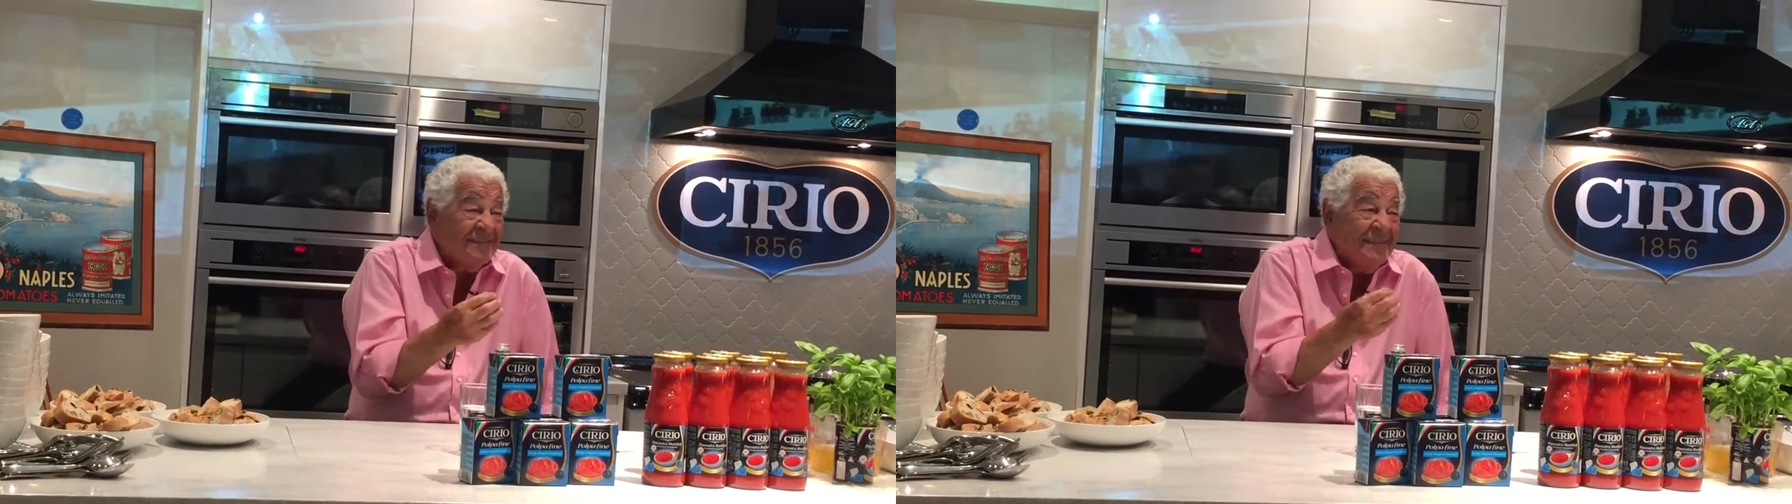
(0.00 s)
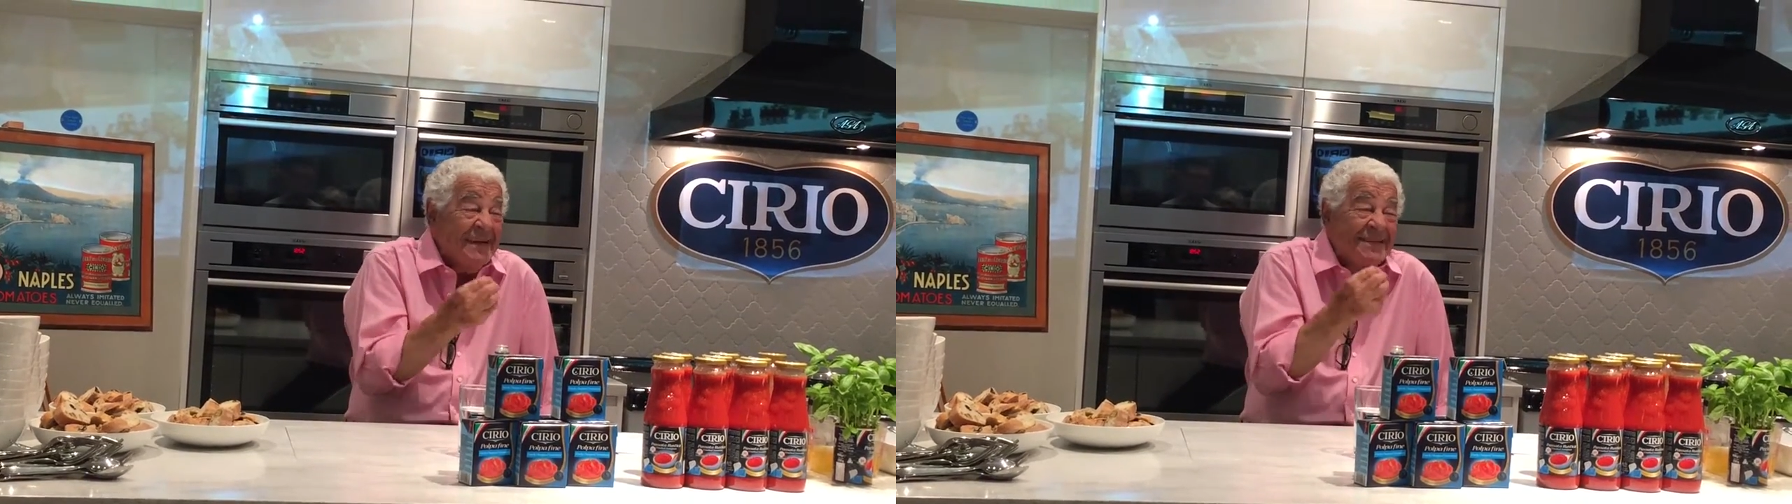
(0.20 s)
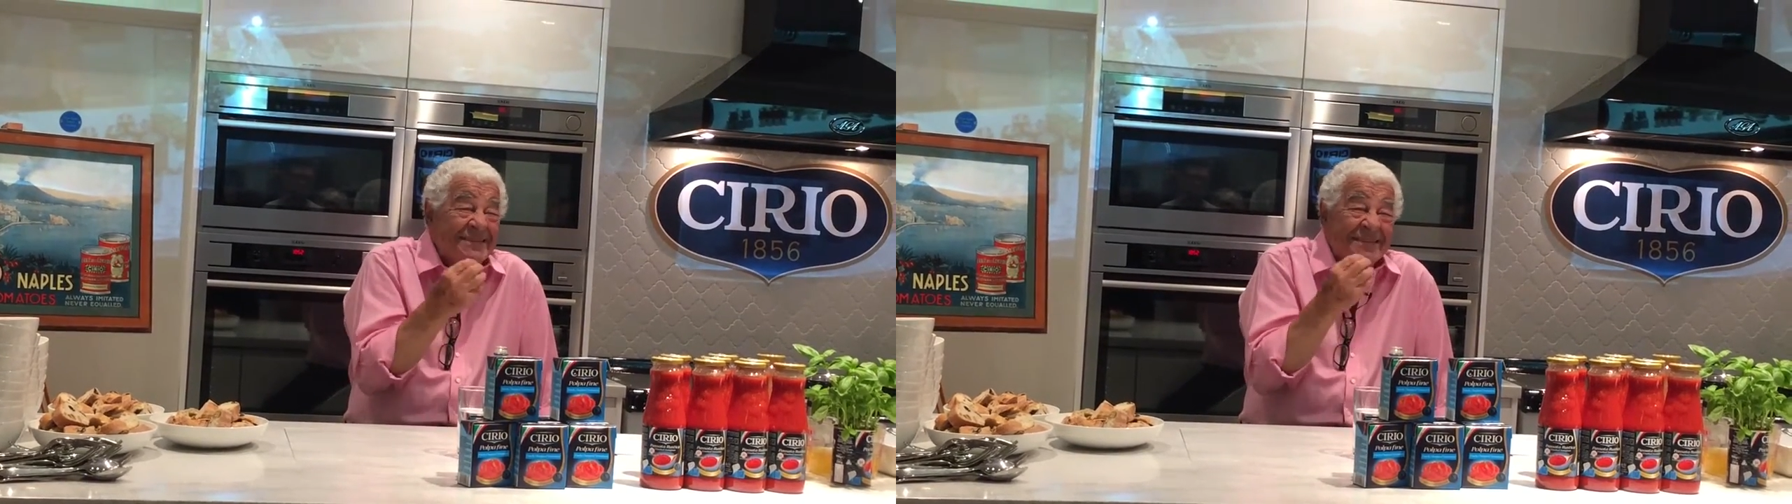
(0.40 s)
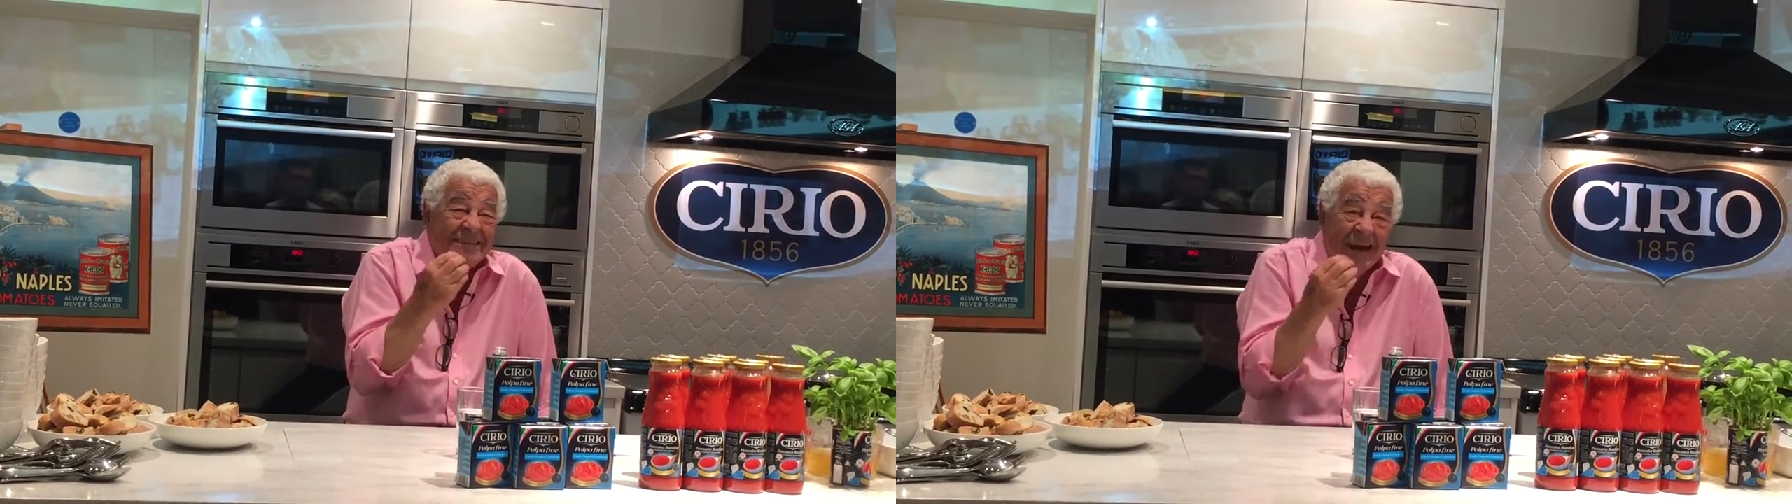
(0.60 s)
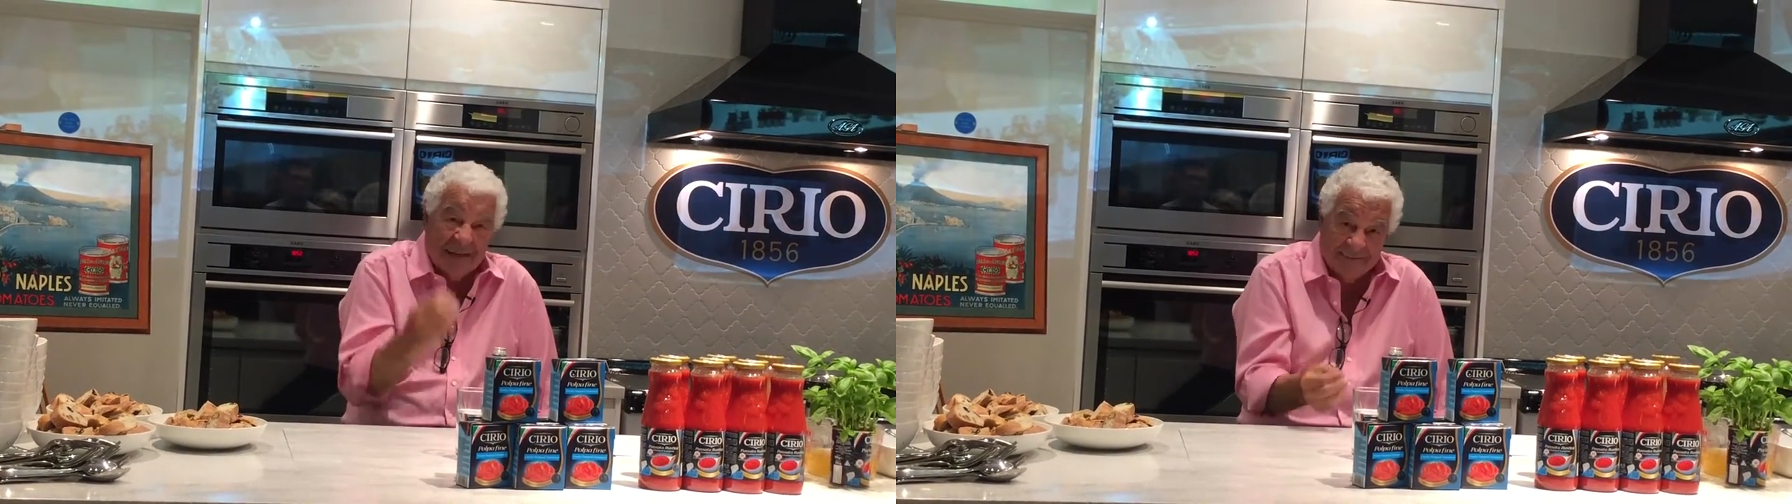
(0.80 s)

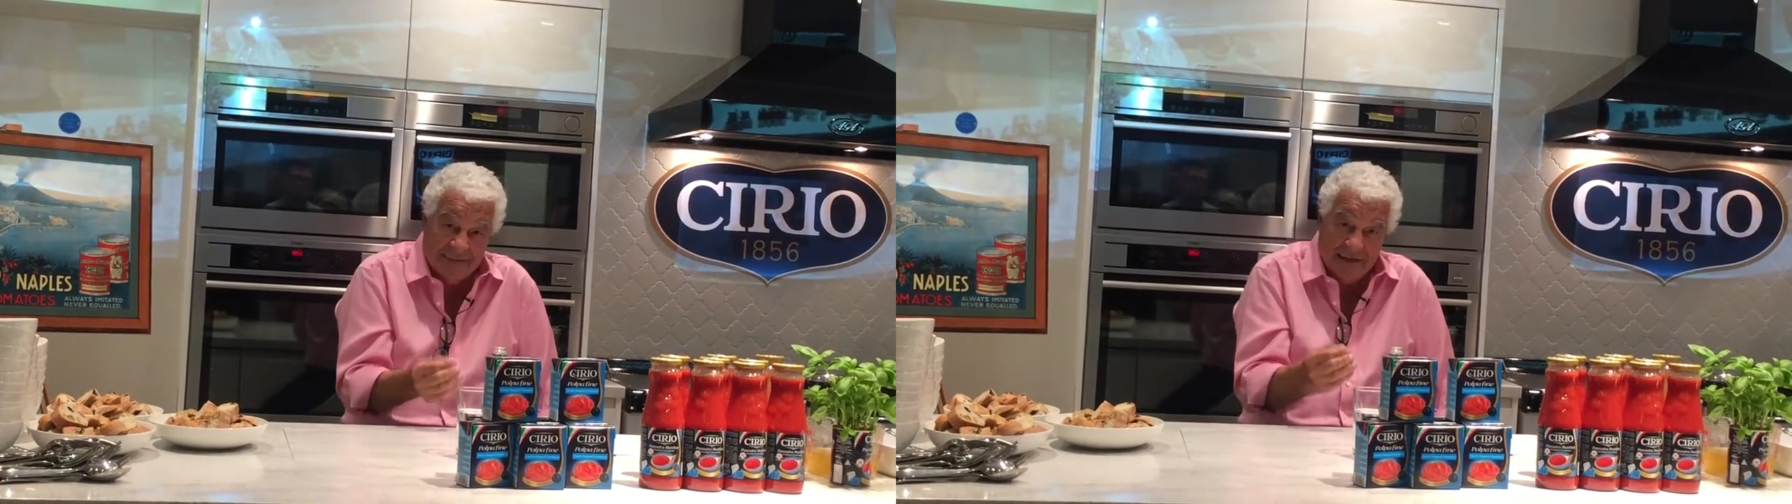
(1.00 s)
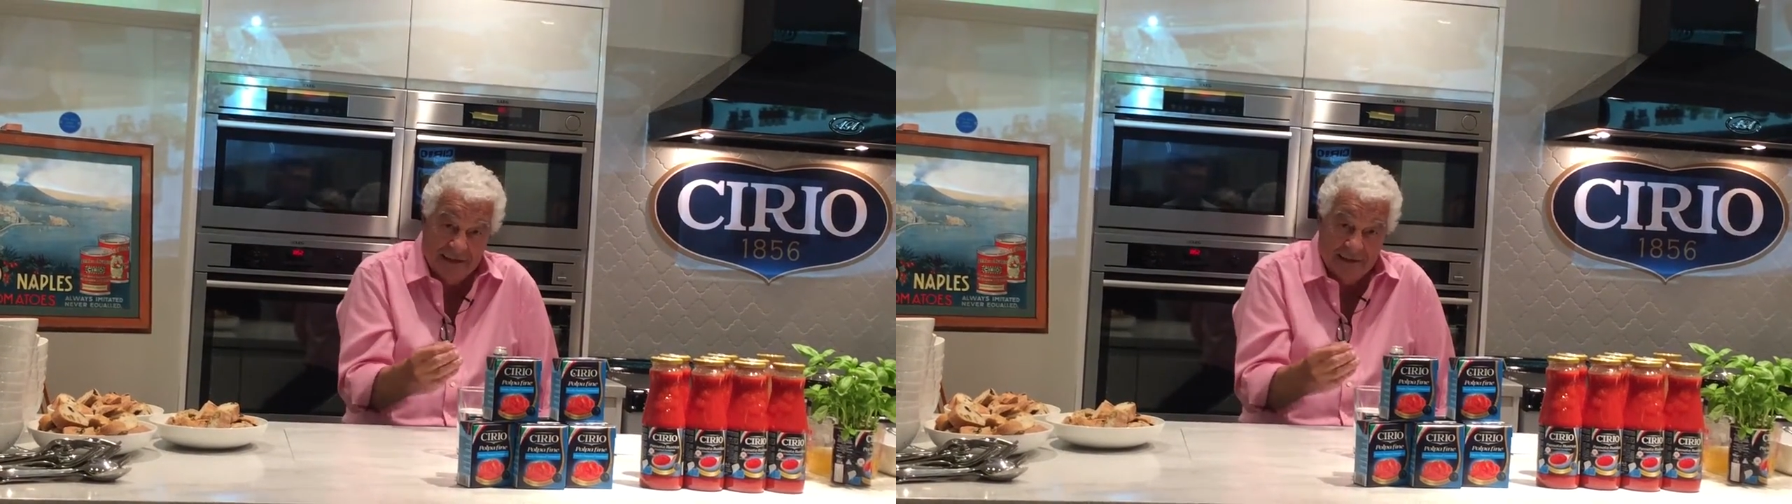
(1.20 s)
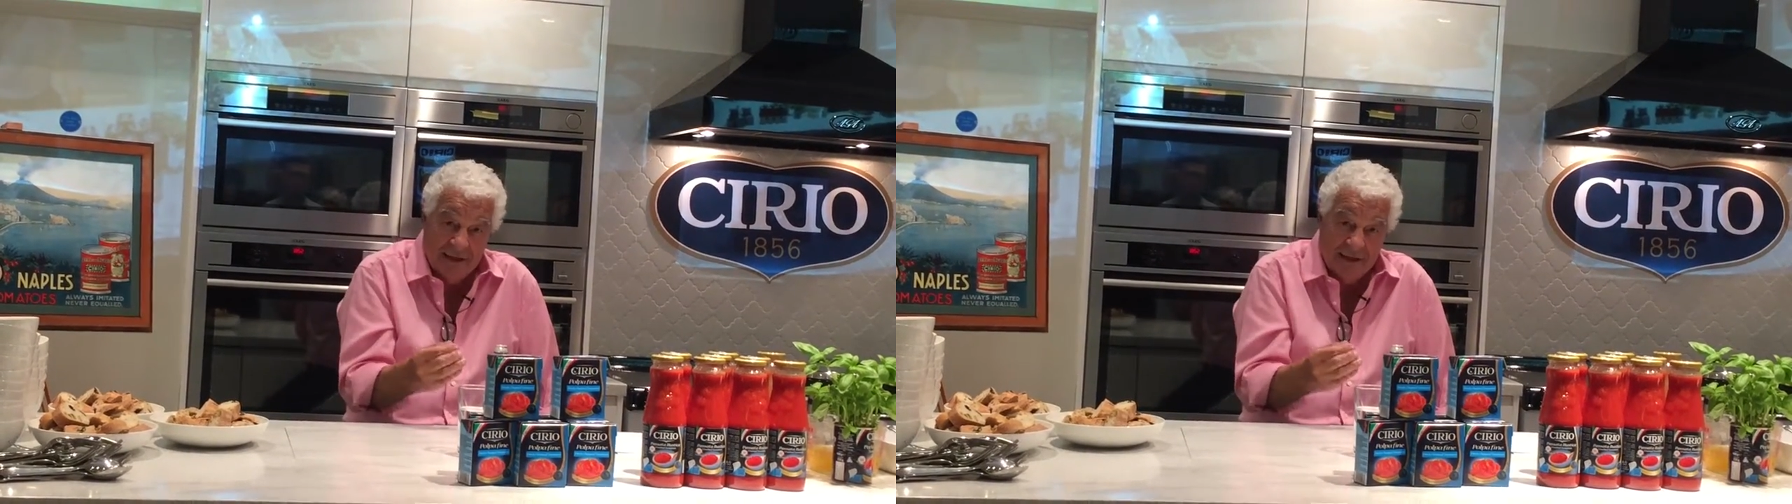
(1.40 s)
disgusting,